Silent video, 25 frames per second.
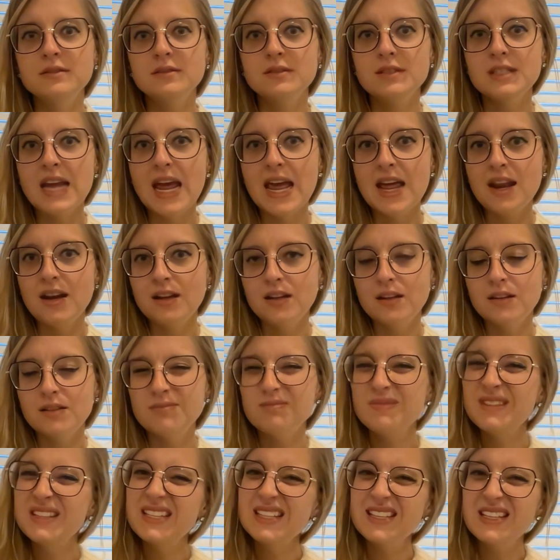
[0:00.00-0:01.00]
10.
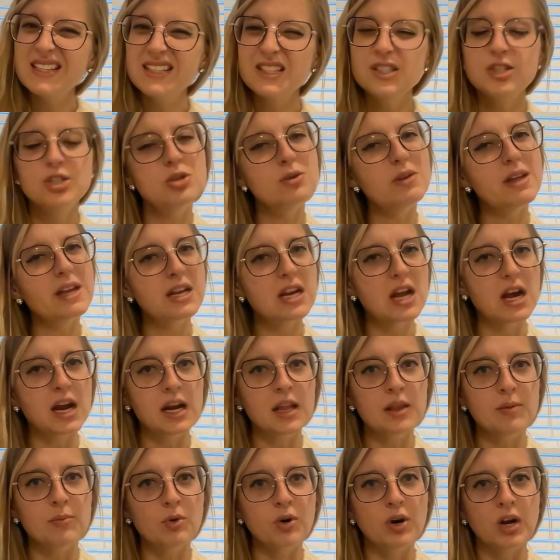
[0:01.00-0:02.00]
No, let's do like 9
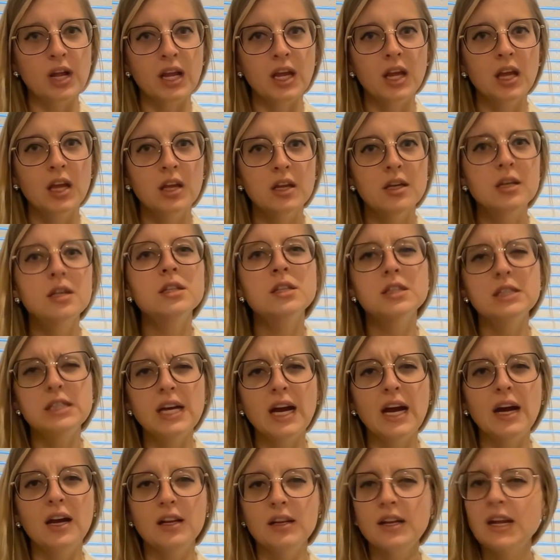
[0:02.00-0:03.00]
in the morning.
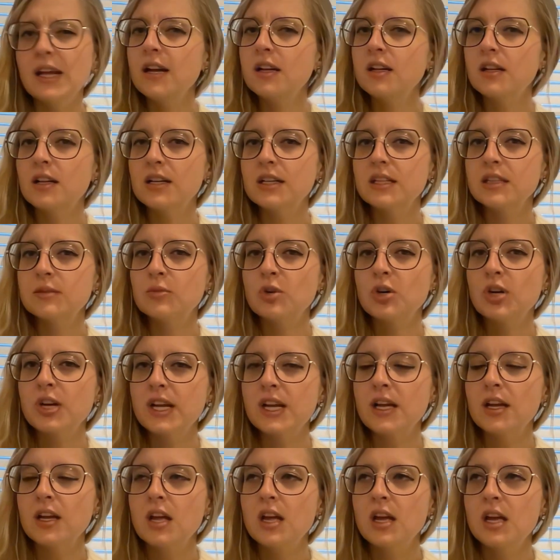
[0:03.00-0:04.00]
Yeah, 9 o'clock in the
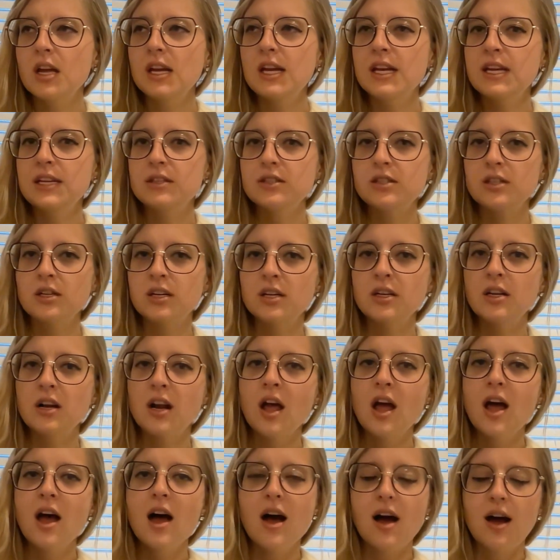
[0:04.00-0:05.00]
morning Eastern.
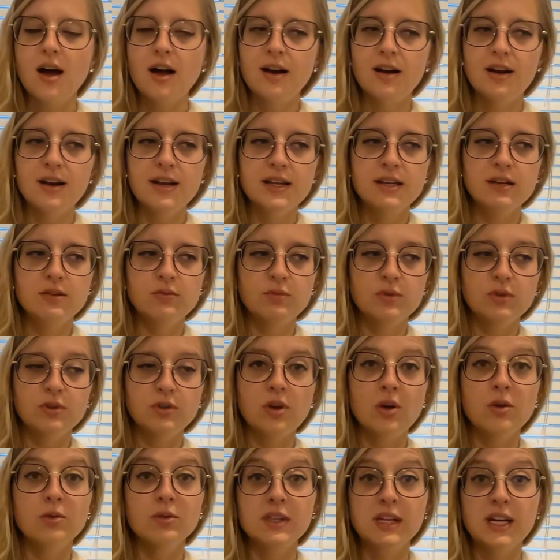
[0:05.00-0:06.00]
I will
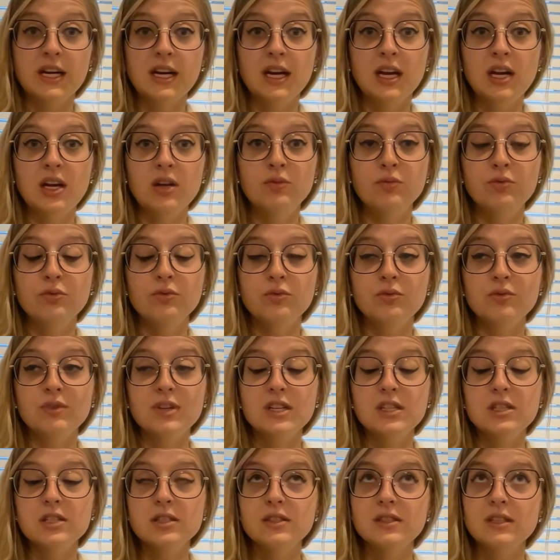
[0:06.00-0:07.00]
go live.
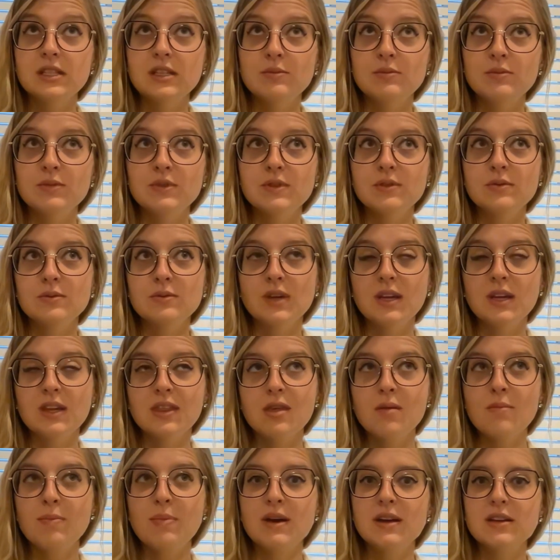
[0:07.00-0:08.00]
That just seems like
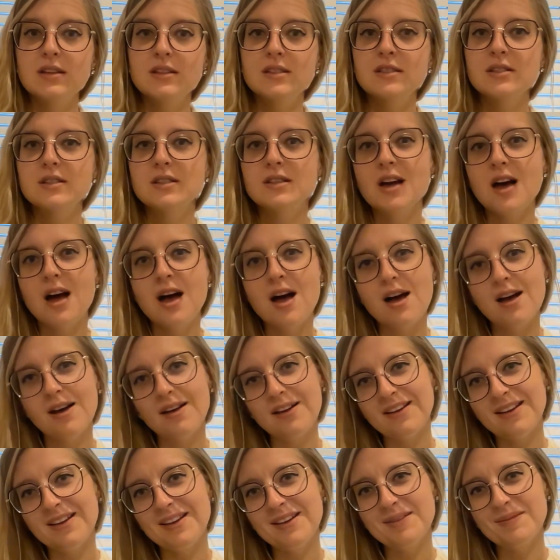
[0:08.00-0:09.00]
the best
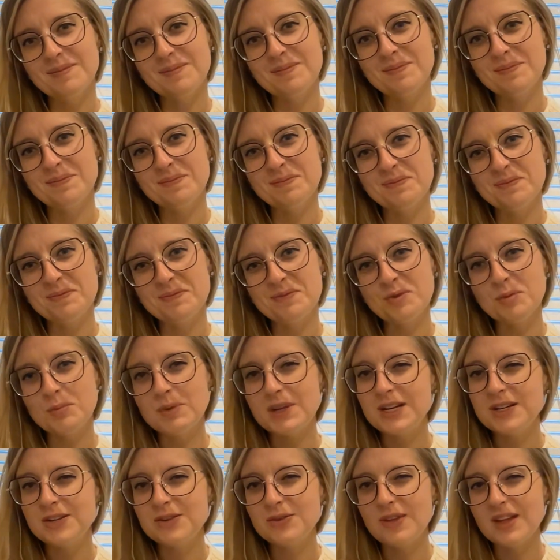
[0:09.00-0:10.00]
time for me
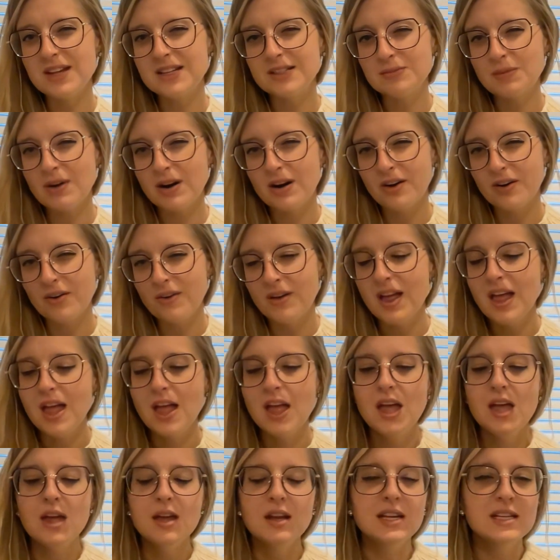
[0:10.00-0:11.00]
to do that tomorrow
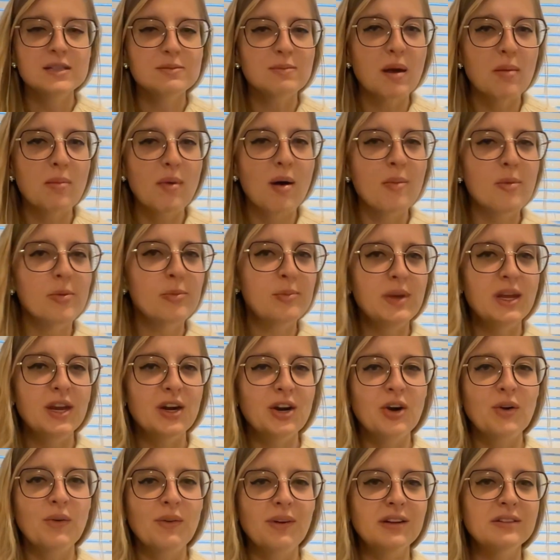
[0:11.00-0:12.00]
because my mom will be
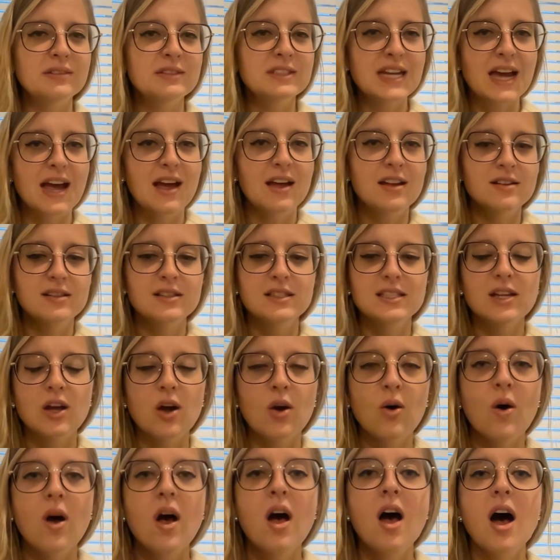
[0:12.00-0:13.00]
here around 10.
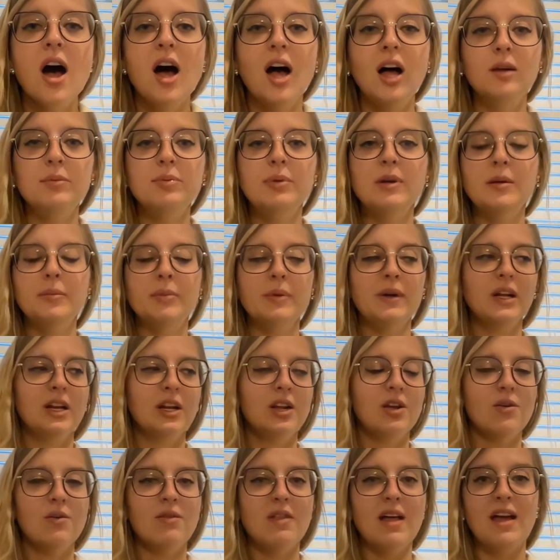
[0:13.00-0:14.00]
So I'll pop on
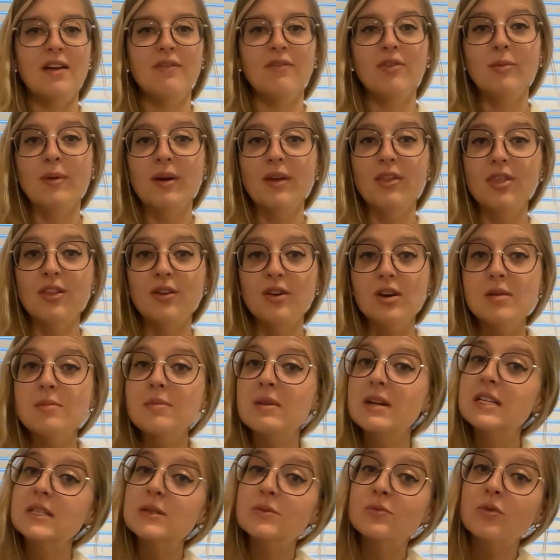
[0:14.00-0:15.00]
and go live for about 30
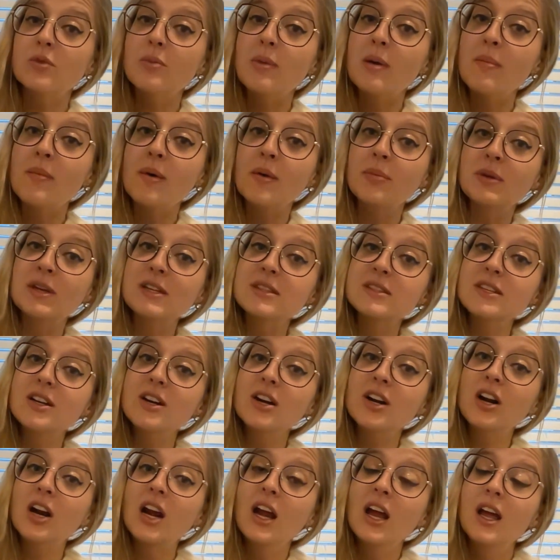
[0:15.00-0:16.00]
minutes before my mom gets
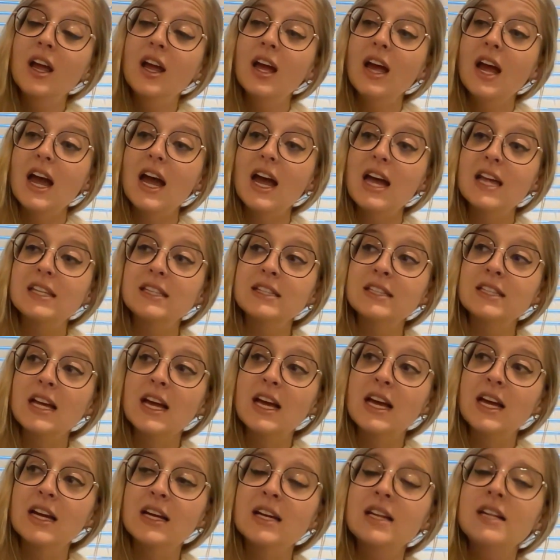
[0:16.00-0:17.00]
here. And
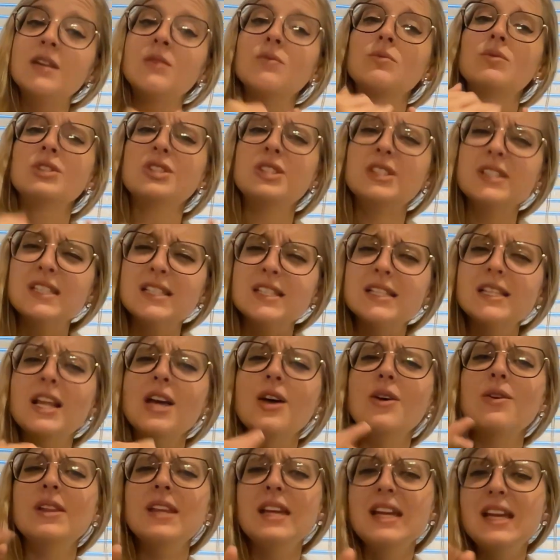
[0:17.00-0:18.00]
then we'll just
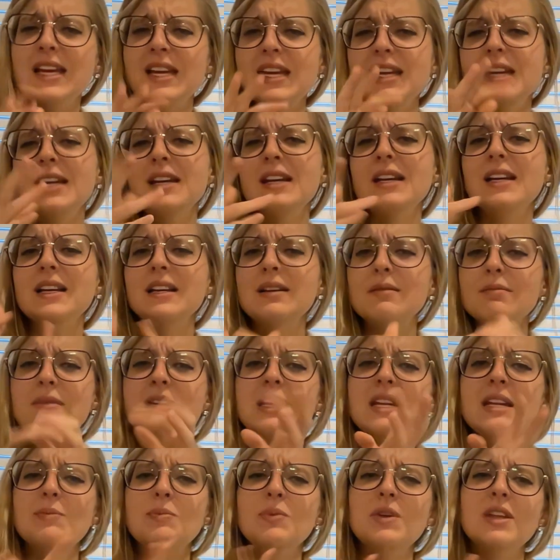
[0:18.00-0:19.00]
slowly
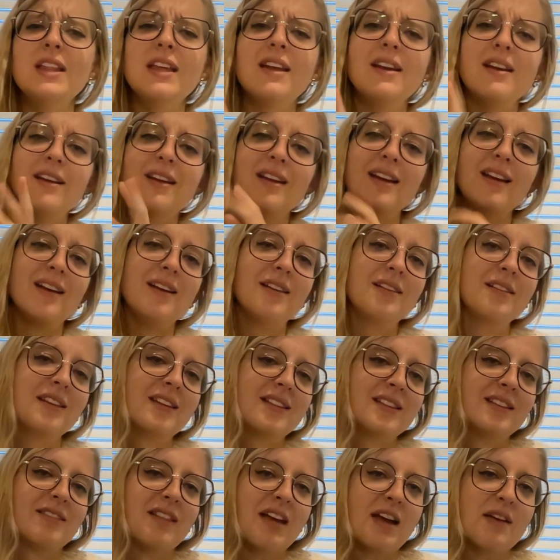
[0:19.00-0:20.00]
manipulate and
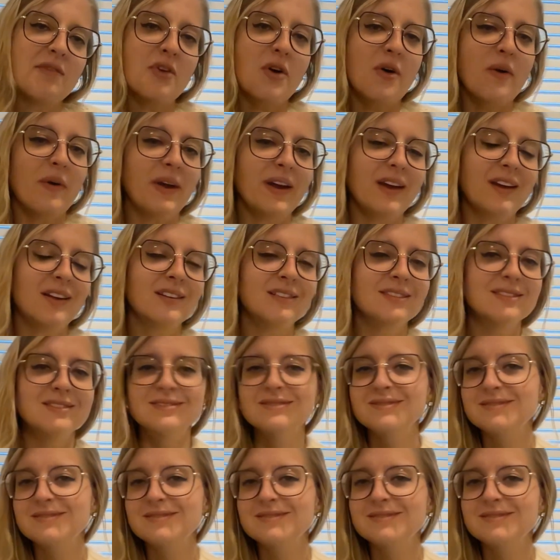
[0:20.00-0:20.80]
get the live going